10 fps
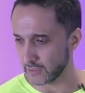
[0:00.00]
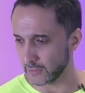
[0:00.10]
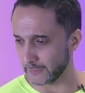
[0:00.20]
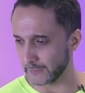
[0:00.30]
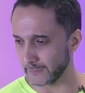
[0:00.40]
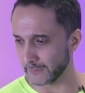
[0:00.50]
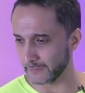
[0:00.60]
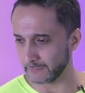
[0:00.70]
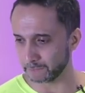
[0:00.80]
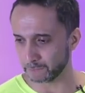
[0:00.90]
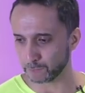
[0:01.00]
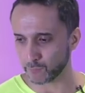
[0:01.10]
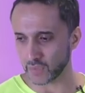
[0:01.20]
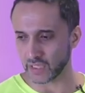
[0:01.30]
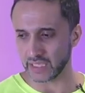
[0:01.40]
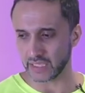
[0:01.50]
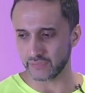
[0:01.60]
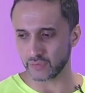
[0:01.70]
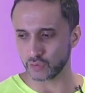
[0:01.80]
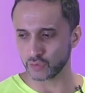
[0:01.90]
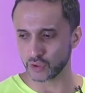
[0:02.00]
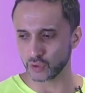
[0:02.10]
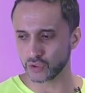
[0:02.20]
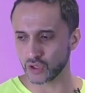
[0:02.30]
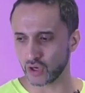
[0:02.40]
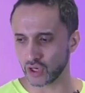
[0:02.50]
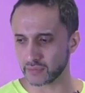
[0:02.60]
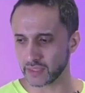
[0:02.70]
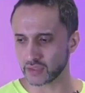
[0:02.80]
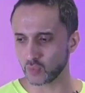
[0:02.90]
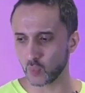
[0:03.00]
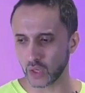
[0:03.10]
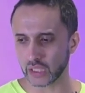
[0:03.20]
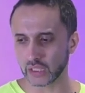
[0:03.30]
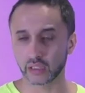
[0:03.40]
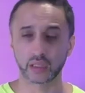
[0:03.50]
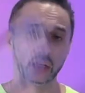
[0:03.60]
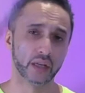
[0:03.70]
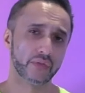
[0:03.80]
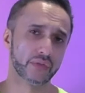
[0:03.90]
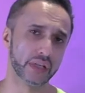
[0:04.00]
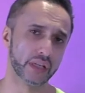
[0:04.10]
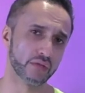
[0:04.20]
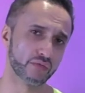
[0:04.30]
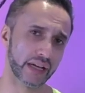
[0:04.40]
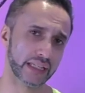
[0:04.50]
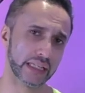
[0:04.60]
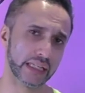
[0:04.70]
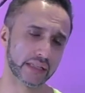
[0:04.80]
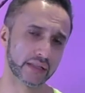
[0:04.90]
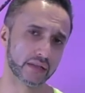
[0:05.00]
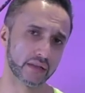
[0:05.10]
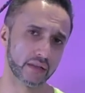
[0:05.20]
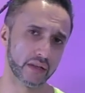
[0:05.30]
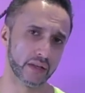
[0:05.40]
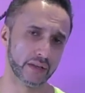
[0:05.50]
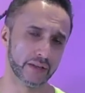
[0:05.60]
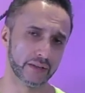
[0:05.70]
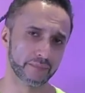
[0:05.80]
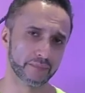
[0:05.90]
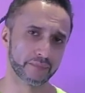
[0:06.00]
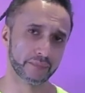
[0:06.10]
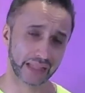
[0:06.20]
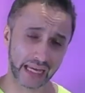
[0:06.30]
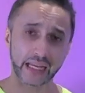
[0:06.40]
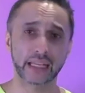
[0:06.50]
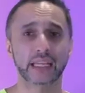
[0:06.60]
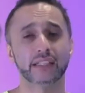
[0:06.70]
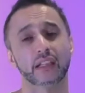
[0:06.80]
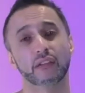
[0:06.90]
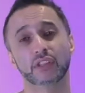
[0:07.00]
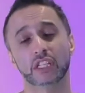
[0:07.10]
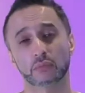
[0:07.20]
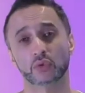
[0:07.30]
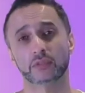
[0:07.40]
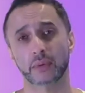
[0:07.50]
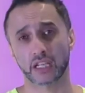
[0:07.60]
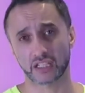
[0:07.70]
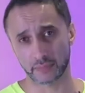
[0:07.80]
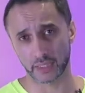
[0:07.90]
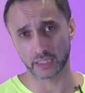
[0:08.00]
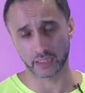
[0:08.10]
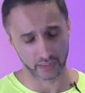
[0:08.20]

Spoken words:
If you do time it well, the racket can hit a reasonable smash speed.